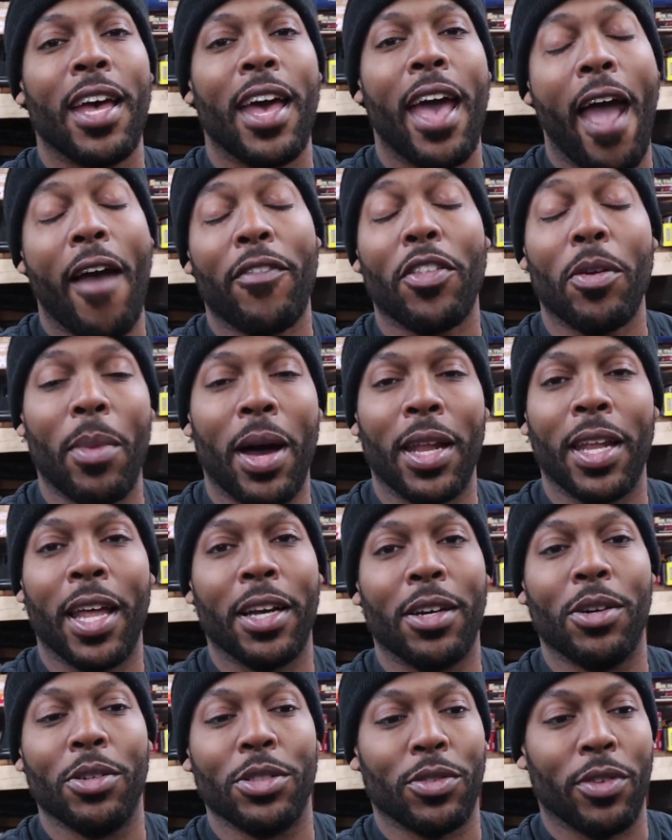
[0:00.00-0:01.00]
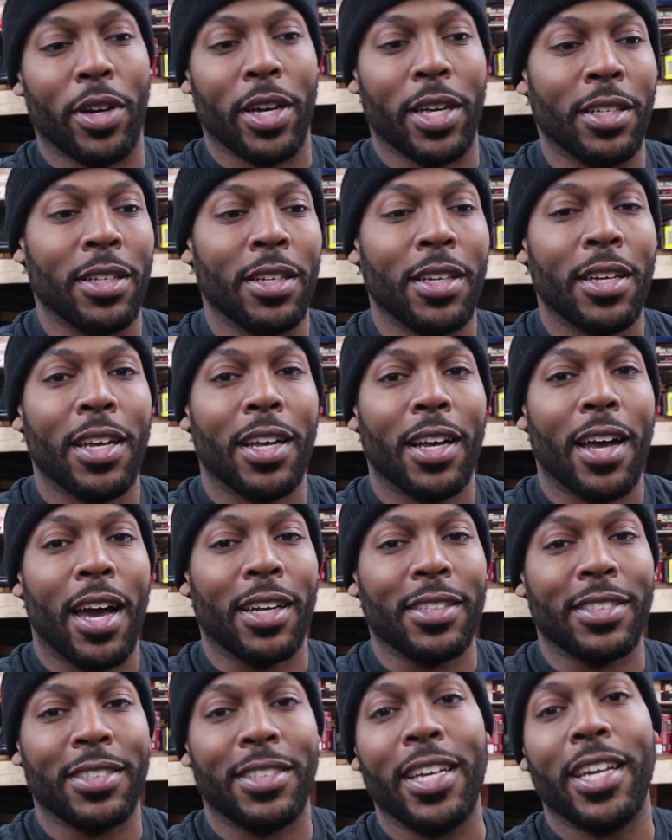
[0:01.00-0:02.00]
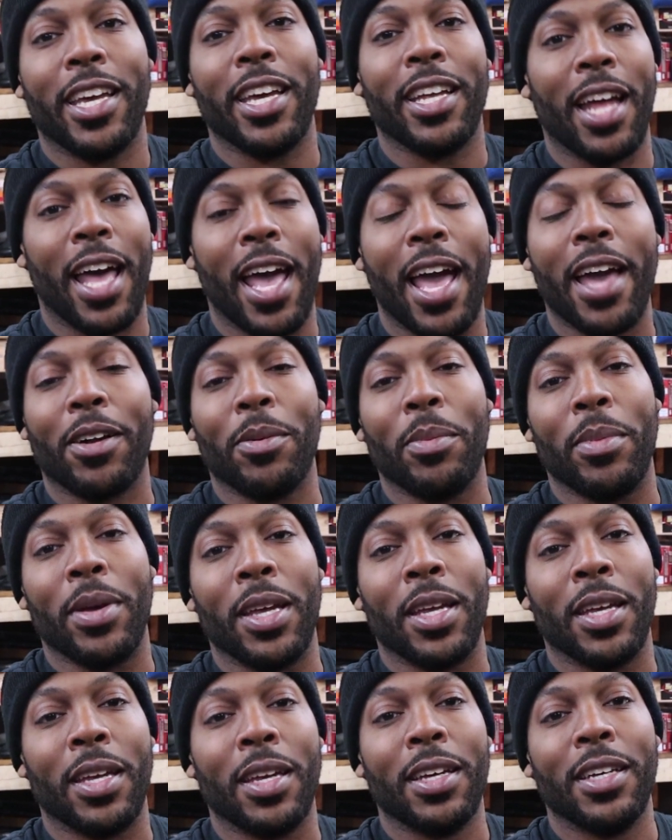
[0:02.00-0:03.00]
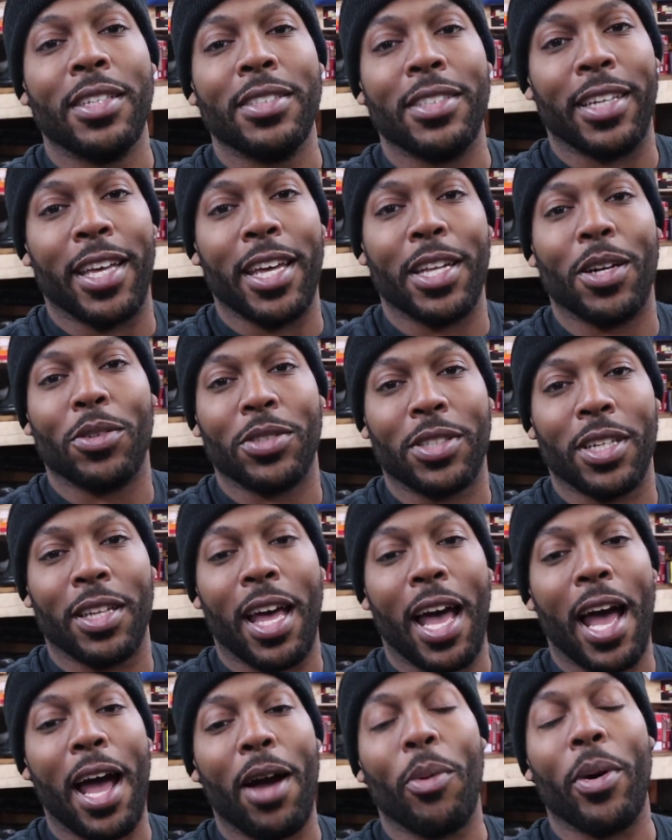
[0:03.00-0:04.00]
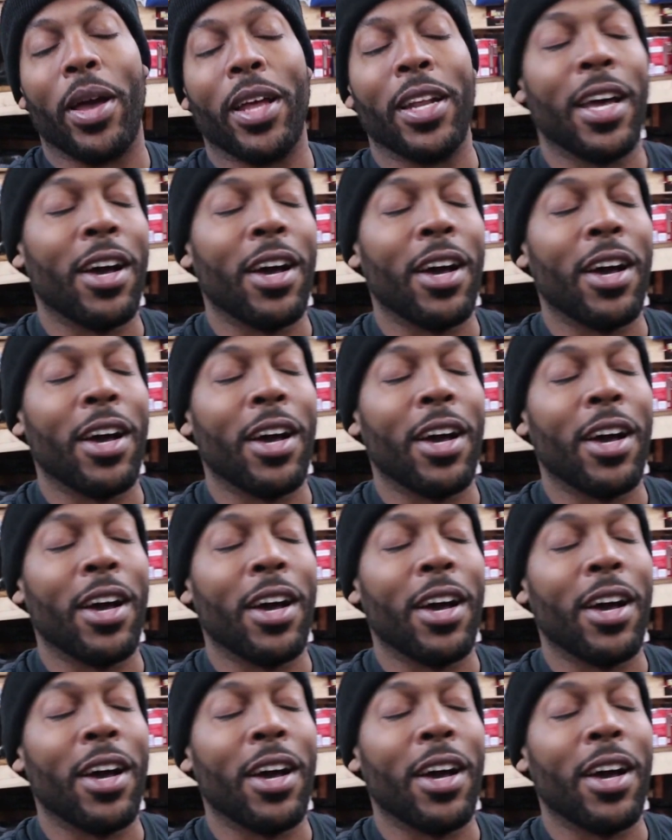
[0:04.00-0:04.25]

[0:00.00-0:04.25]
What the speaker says: after my light goes green kind of sneak in ahead of me to get onto the highway.